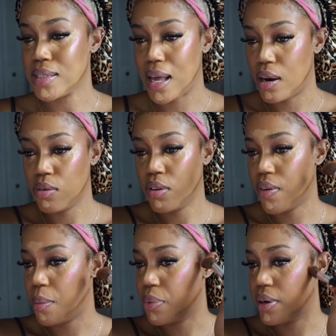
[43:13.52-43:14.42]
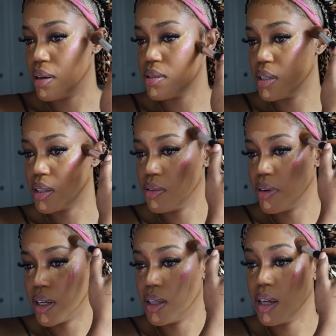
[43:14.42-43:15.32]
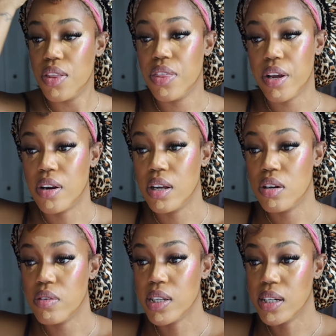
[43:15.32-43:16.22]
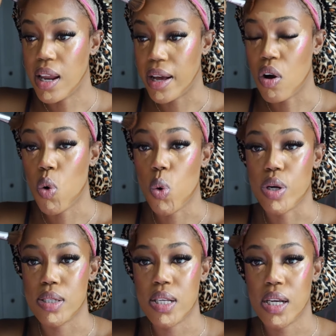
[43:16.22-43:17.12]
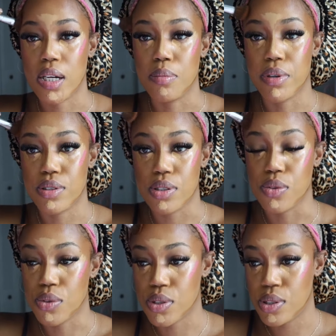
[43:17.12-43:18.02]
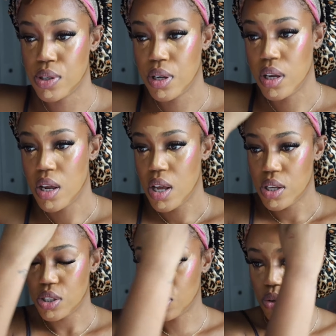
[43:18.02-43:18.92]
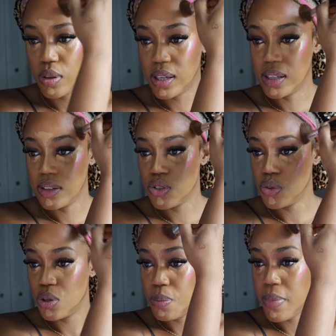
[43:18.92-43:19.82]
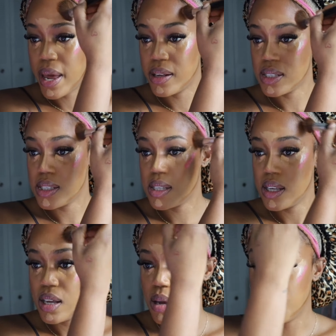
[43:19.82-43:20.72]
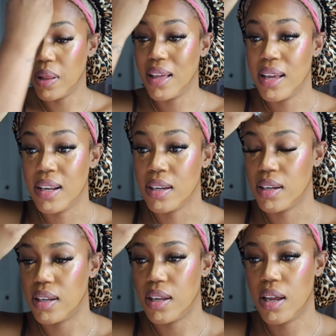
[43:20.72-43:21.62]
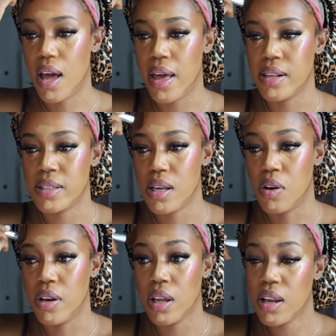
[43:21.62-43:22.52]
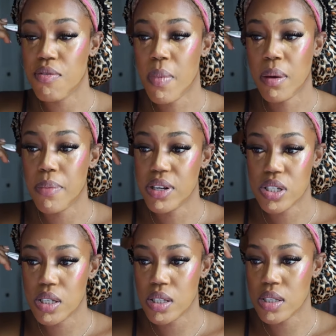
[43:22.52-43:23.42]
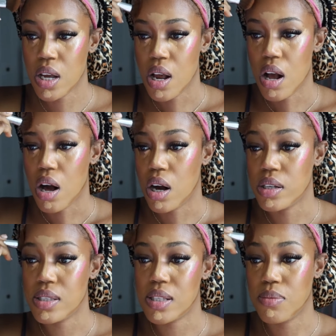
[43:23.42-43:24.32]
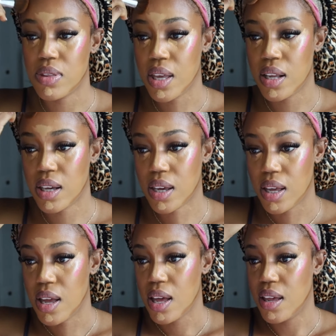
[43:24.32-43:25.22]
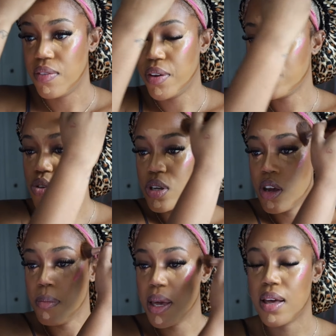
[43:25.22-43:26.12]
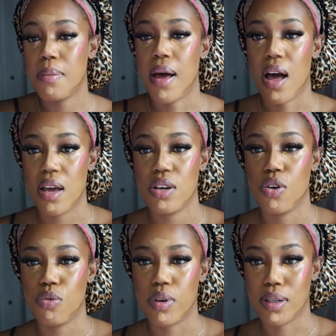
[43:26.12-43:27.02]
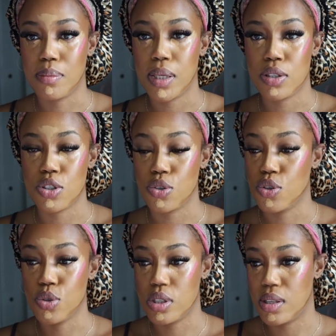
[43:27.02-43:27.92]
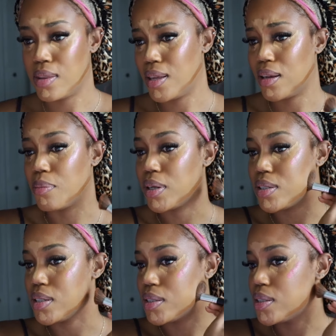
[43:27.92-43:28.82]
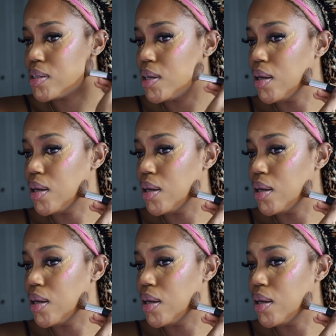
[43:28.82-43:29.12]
I don't know if I'm pronouncing it correctly. They're literally like horsehair bristles. So it gives you the best blend. And none of my brushes are synthetic. If you're doing your makeup, I don't recommend you use synthetic brushes